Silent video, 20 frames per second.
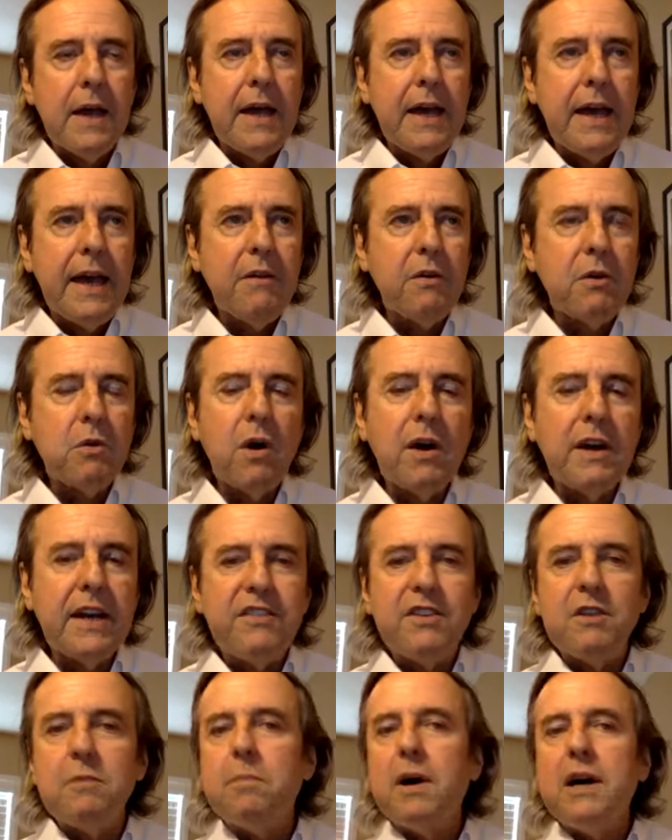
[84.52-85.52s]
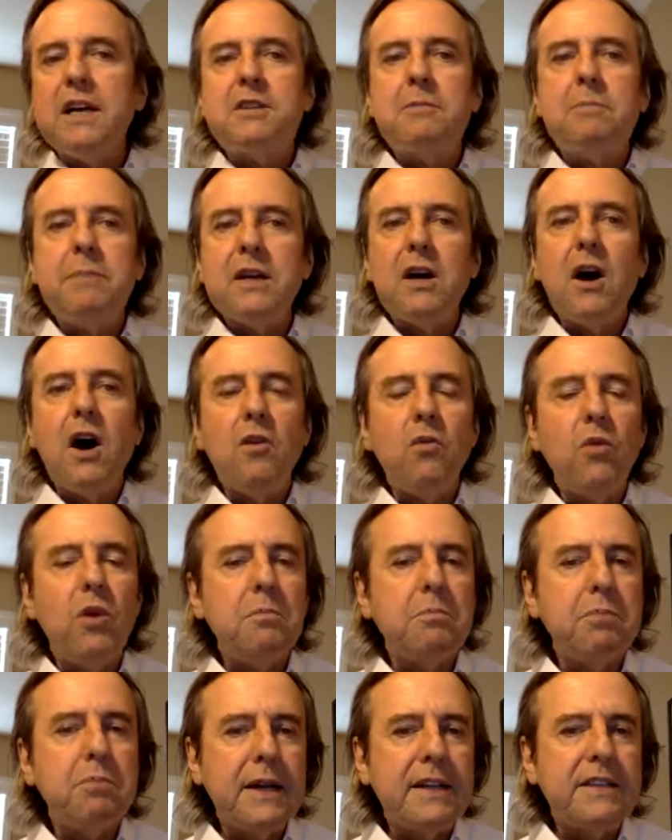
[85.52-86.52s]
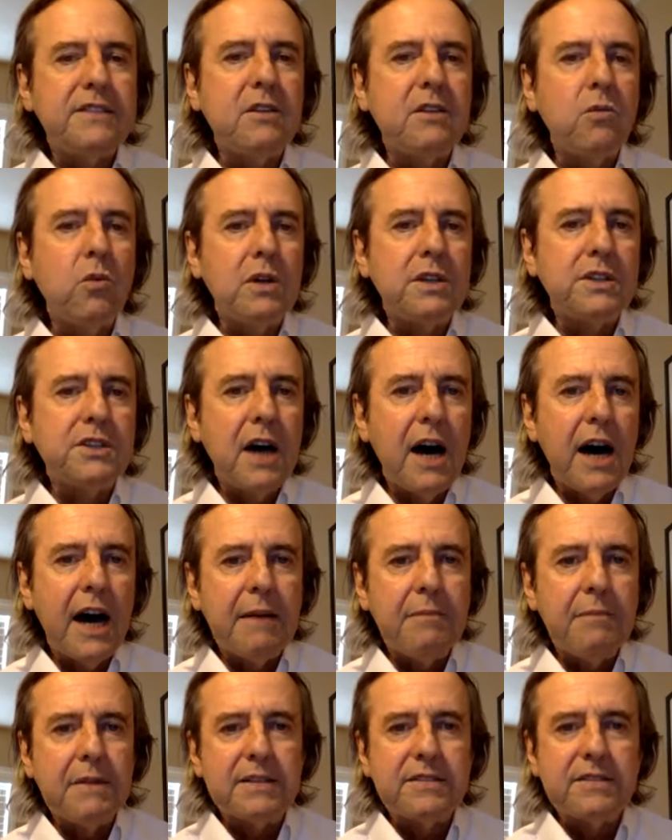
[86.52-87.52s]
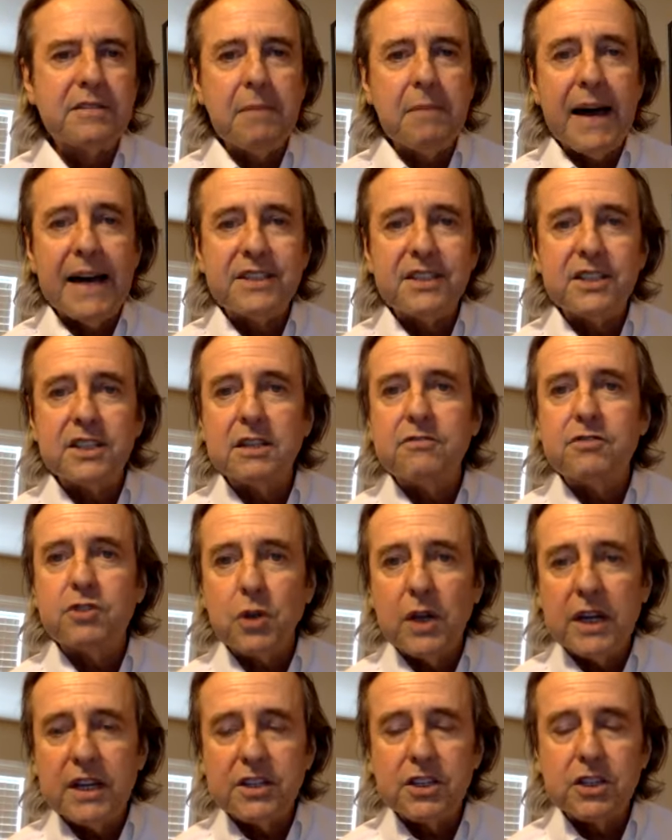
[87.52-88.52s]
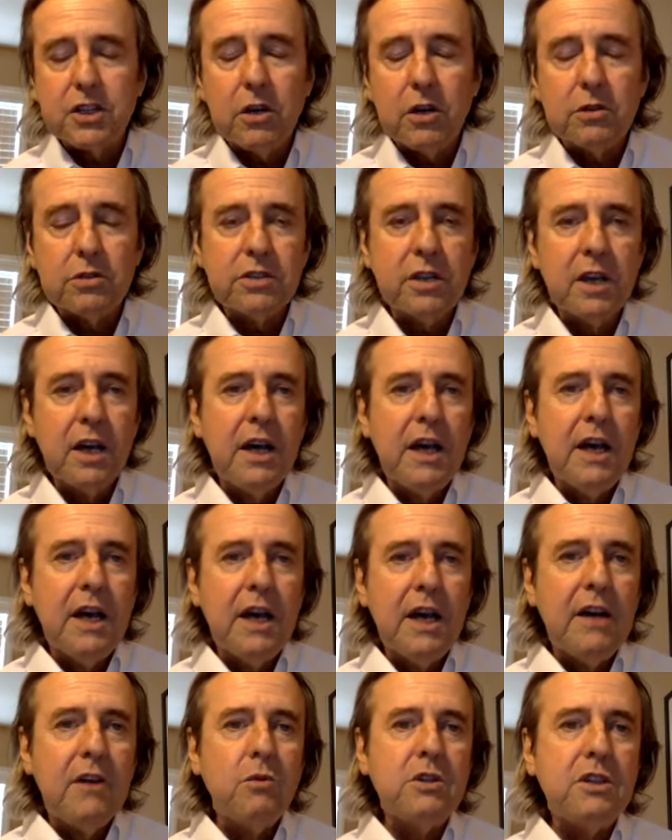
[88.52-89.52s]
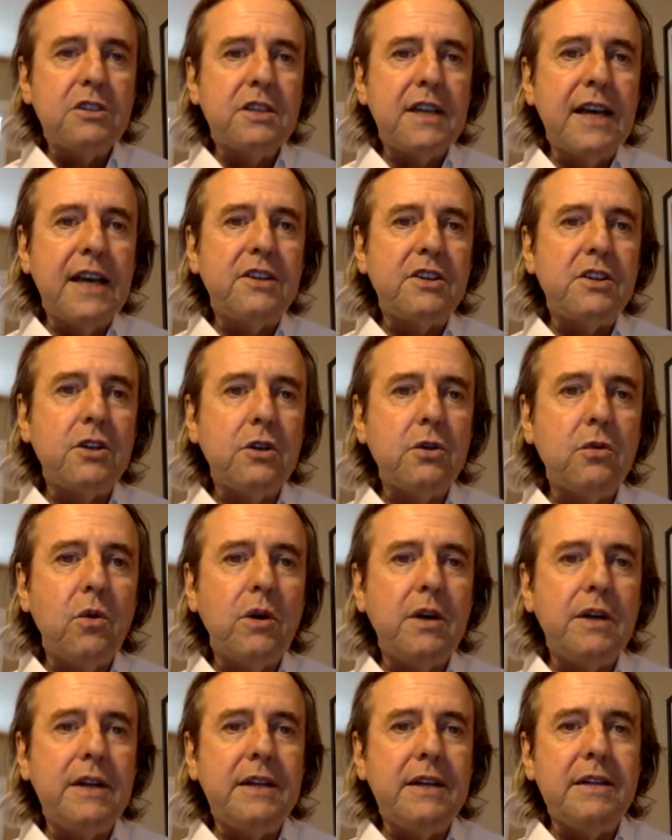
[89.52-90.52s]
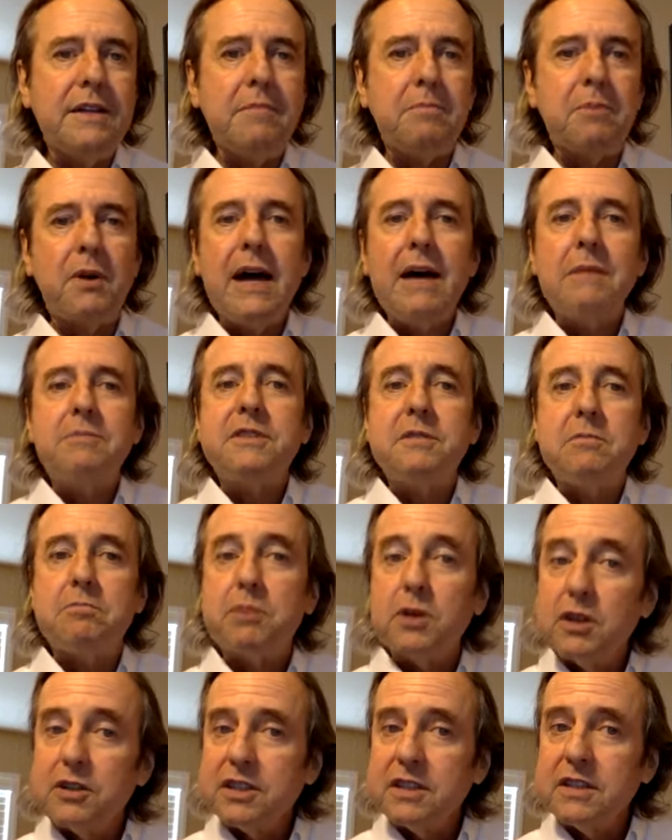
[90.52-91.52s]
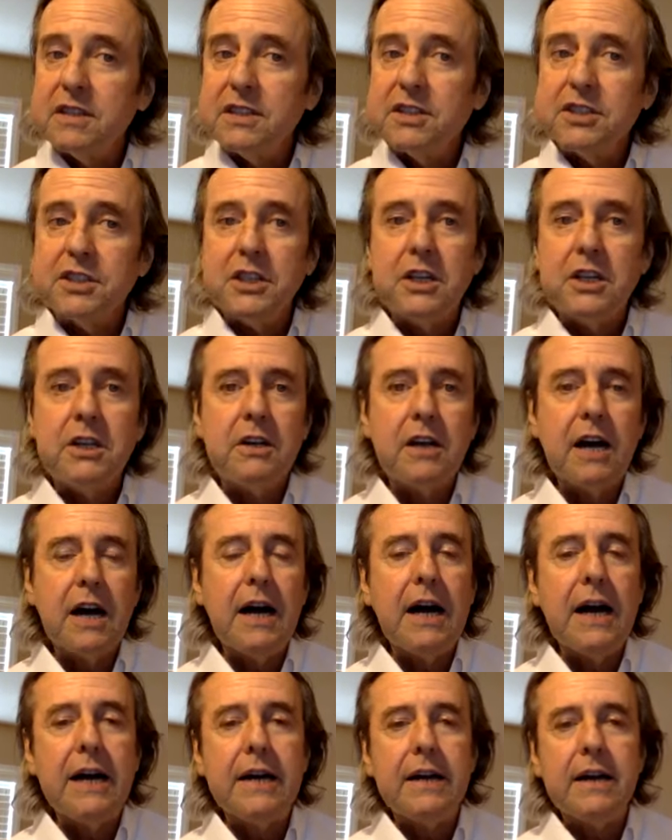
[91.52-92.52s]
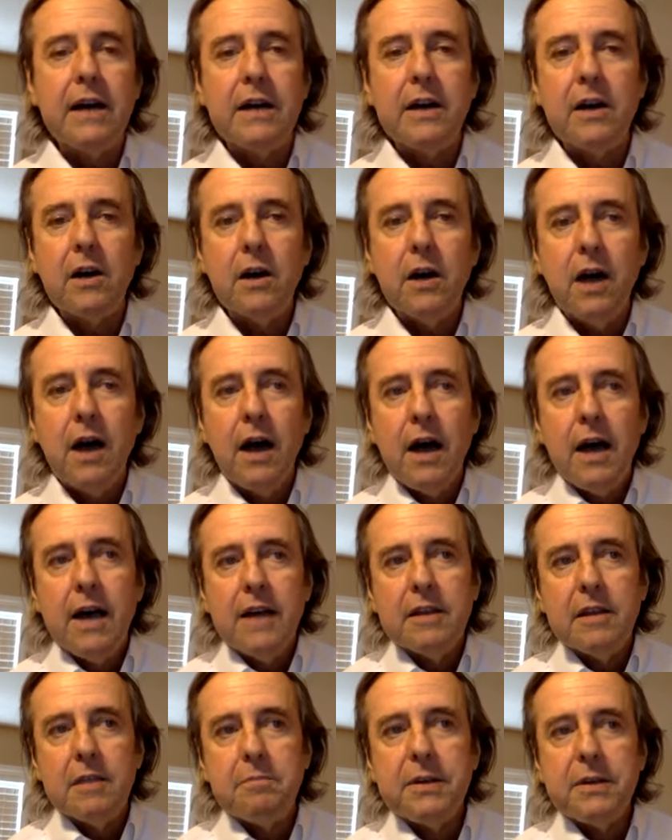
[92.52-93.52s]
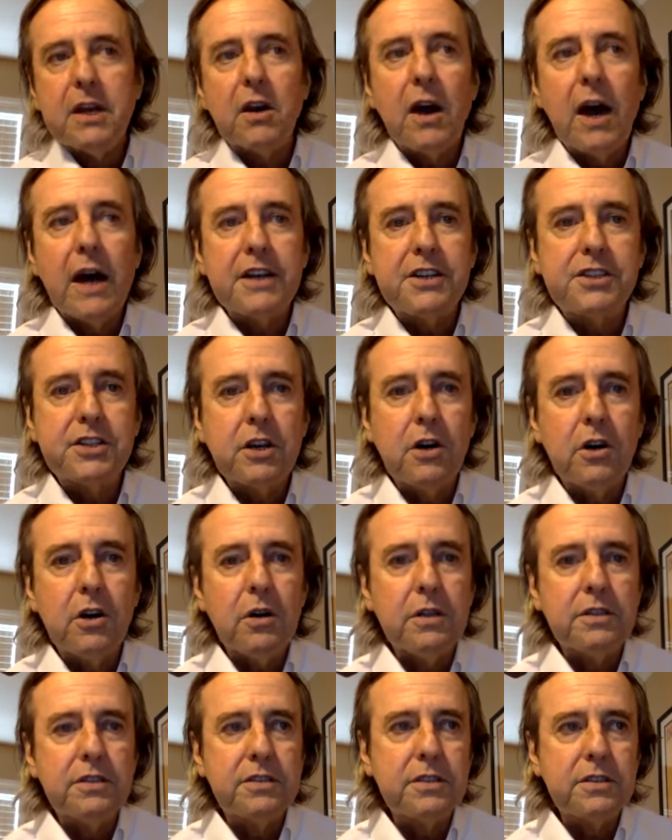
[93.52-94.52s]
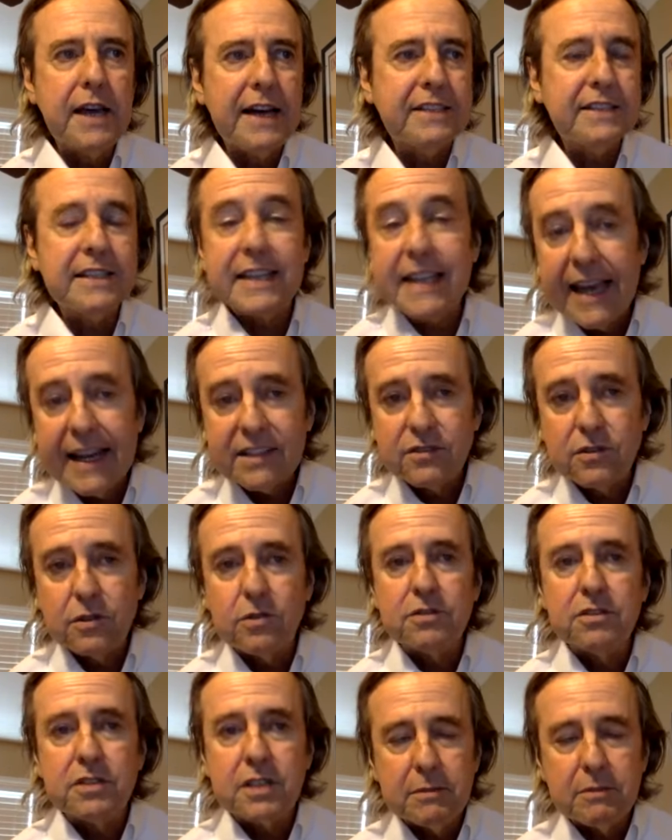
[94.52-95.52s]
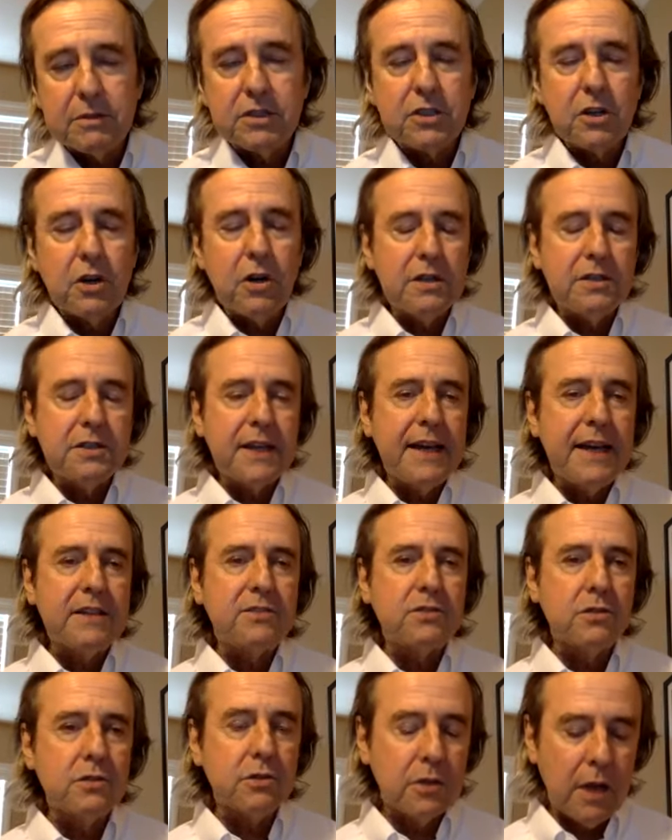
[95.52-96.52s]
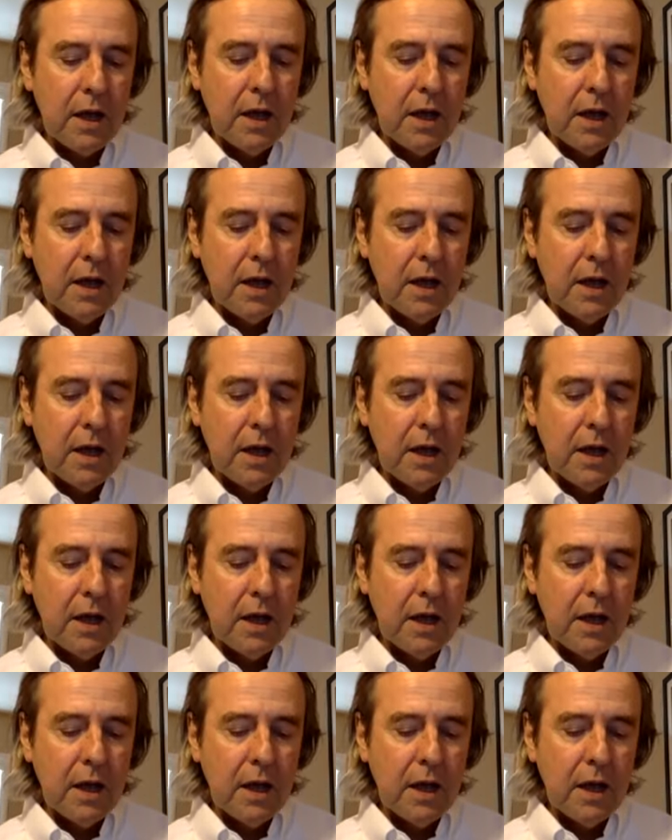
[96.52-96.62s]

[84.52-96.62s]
And we want everybody to be all in one place at one time. That's the magic of trade shows. We just can't do one perhaps in person this year. The PRI show hasn't canceled. SEMA show has canceled.